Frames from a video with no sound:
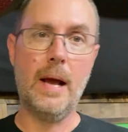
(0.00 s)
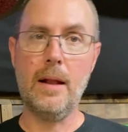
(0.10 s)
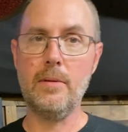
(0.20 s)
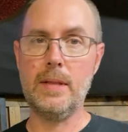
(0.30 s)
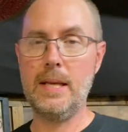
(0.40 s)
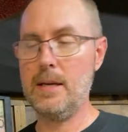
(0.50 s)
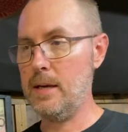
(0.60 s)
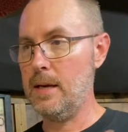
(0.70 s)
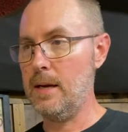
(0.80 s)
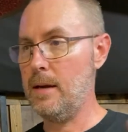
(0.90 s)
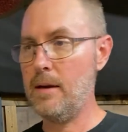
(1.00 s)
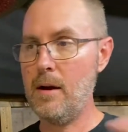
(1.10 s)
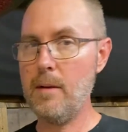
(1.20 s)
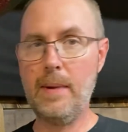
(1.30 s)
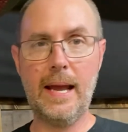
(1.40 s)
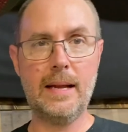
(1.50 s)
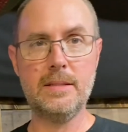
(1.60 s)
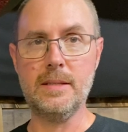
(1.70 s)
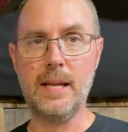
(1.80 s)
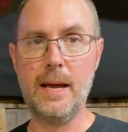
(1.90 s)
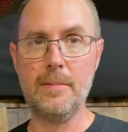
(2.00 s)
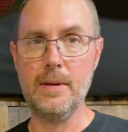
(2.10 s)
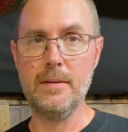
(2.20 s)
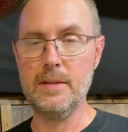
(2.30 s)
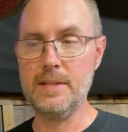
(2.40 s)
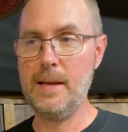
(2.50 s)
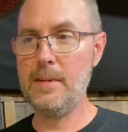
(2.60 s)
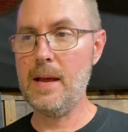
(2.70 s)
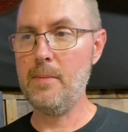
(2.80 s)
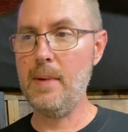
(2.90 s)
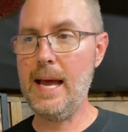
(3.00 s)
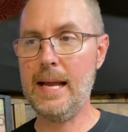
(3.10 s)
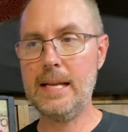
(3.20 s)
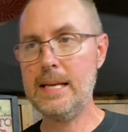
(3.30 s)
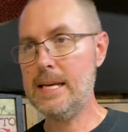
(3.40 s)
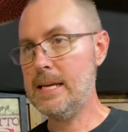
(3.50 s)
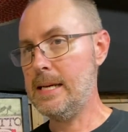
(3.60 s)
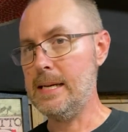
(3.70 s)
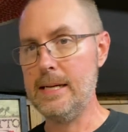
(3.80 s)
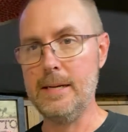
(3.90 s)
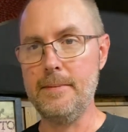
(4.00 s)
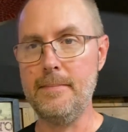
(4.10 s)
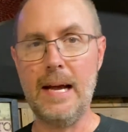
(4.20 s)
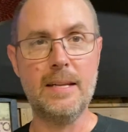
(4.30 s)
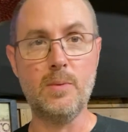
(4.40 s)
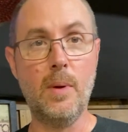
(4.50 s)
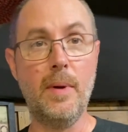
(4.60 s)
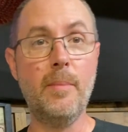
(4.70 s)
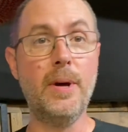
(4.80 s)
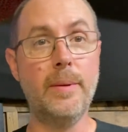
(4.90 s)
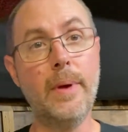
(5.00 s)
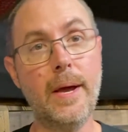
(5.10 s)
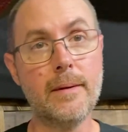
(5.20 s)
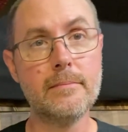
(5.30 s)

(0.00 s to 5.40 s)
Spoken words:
I don't think our bagging's the same type of bagging. I just want my money back.